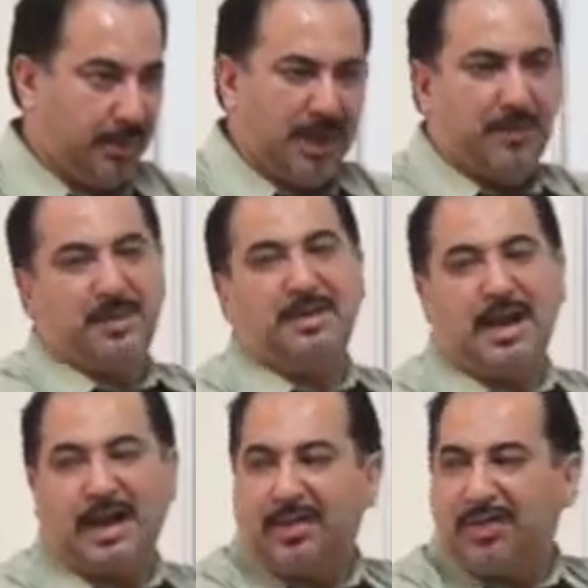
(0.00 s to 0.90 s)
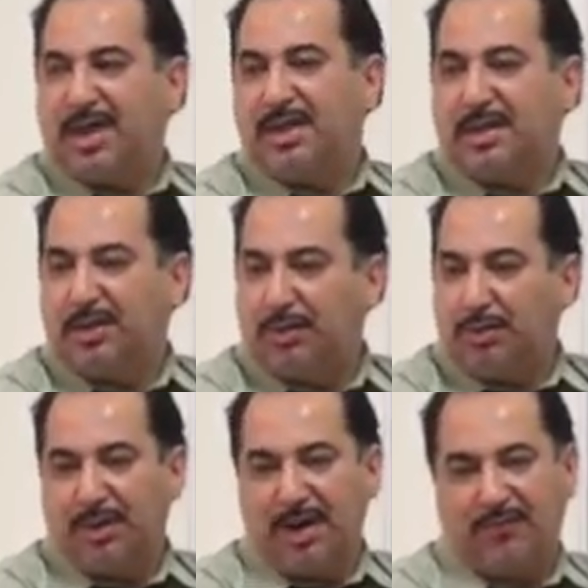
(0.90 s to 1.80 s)
Keep it like at 30
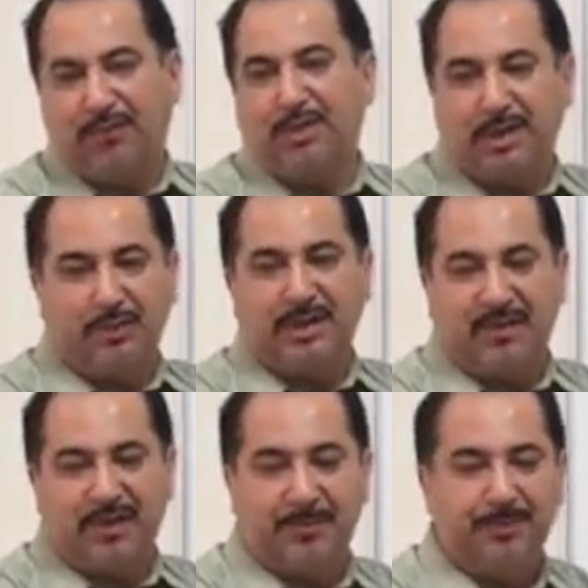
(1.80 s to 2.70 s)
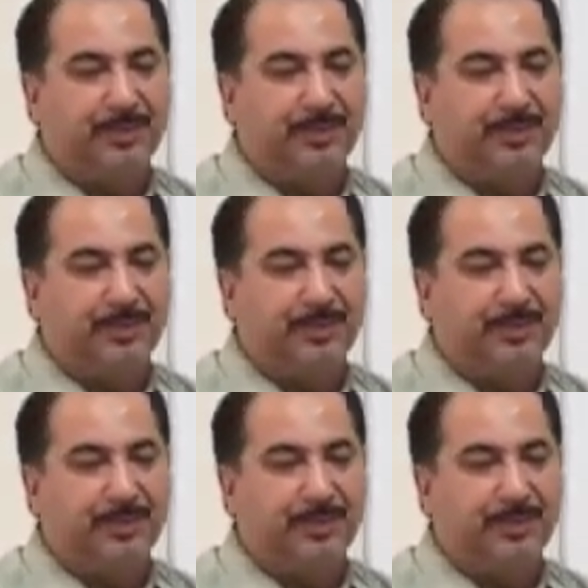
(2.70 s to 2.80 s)
or at 40, whatever.